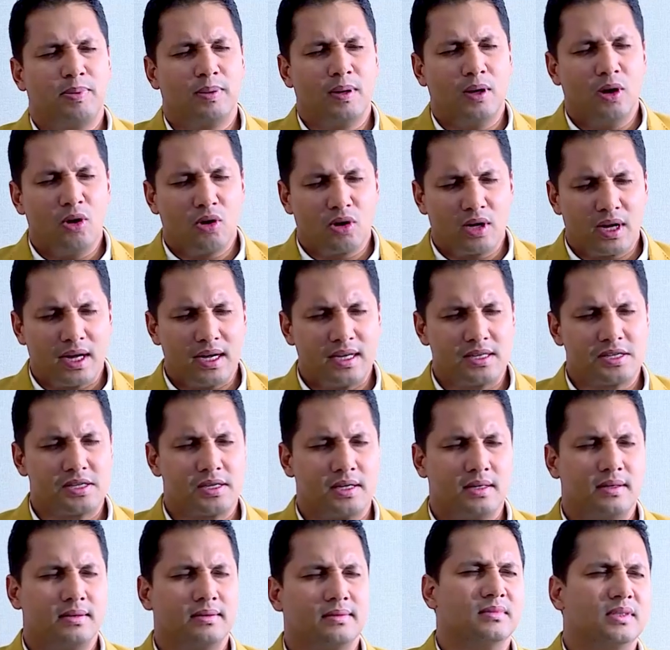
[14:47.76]

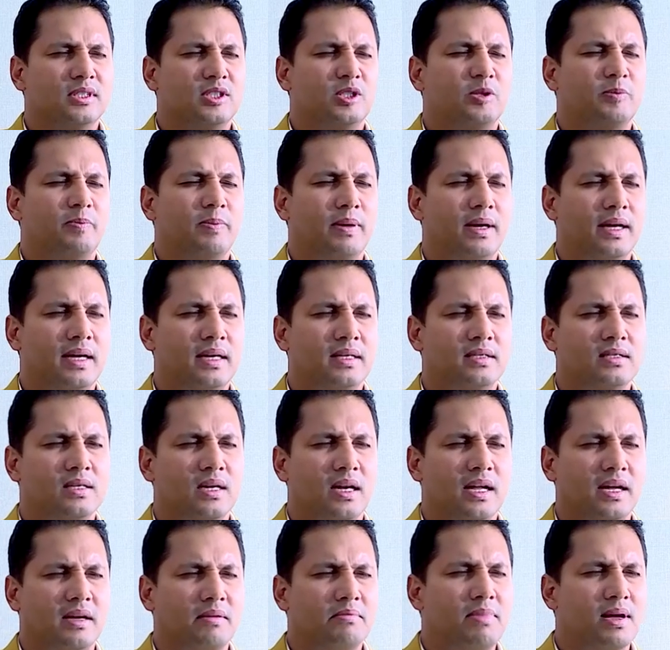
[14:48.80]
location, this place
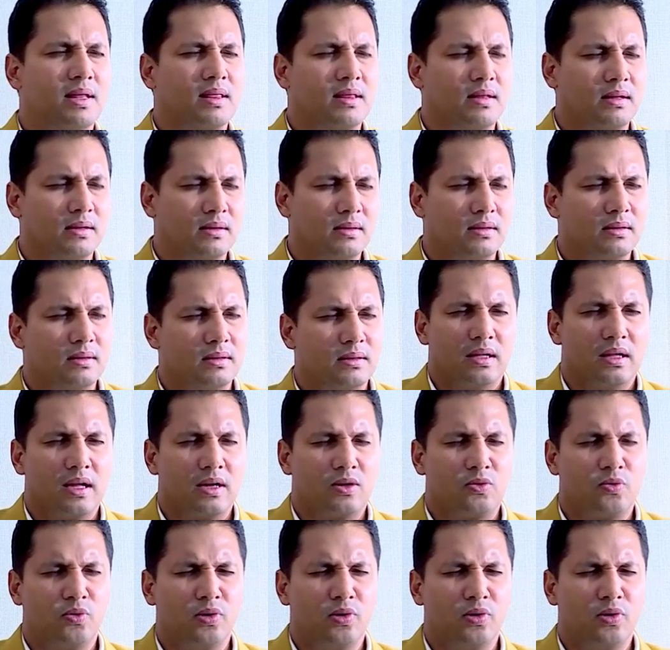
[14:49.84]
like Bethel, that